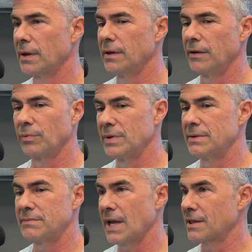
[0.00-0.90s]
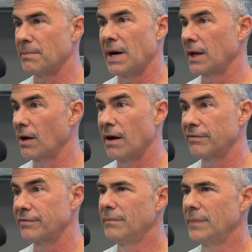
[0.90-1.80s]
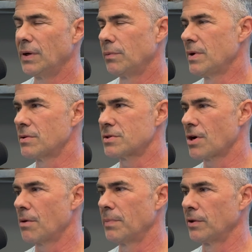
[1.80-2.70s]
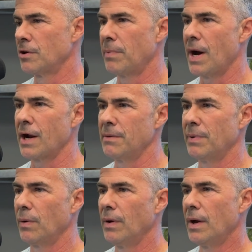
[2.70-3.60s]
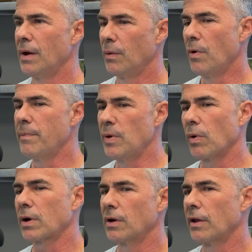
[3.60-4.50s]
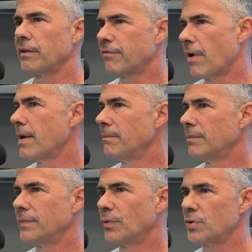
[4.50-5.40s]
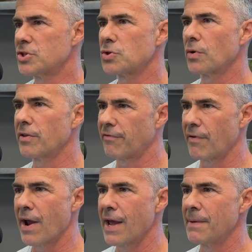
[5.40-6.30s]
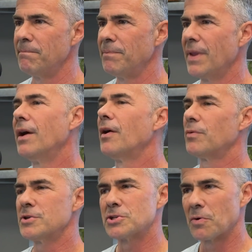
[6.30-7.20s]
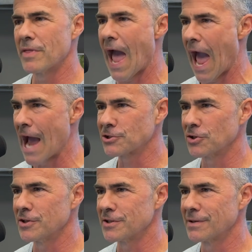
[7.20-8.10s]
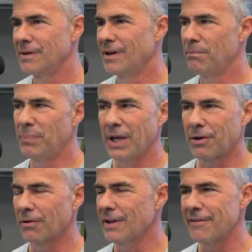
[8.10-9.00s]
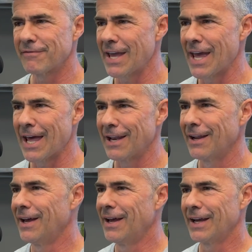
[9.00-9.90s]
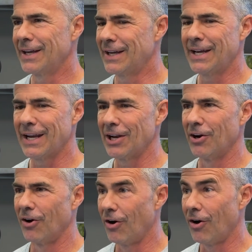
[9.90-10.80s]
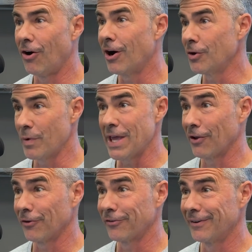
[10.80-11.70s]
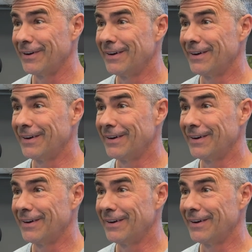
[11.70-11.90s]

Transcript: is we take the body off. We either start building their body, but we'll be working on the frame. Restore the frame, restore the axles, pick your lift kit, get it on wheels.